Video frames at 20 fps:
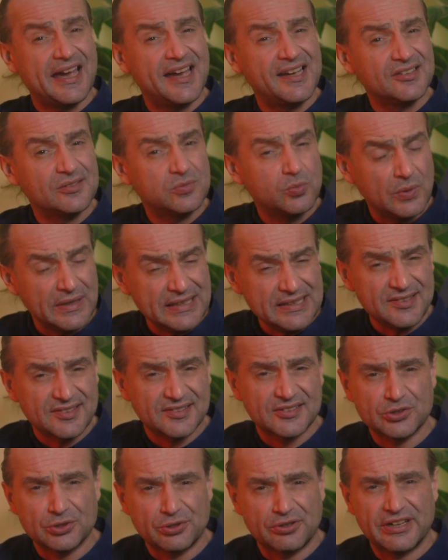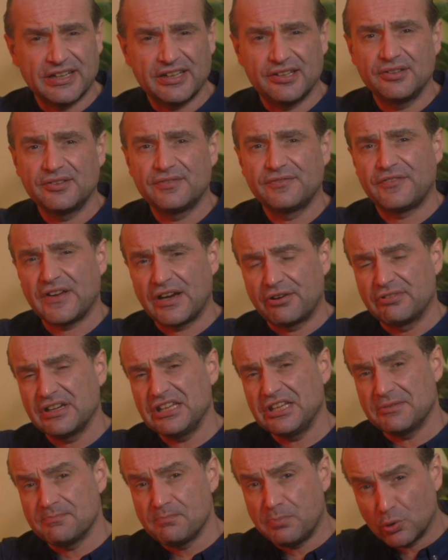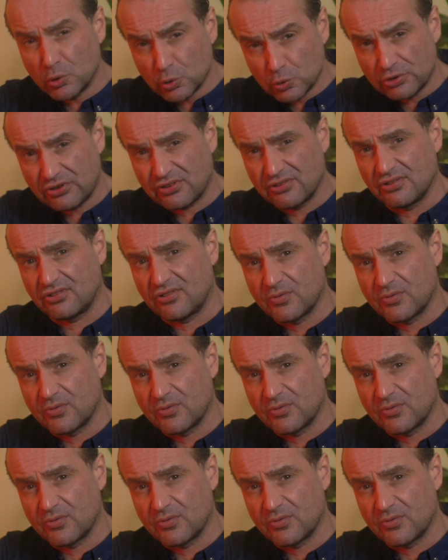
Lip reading: as we saw it as very important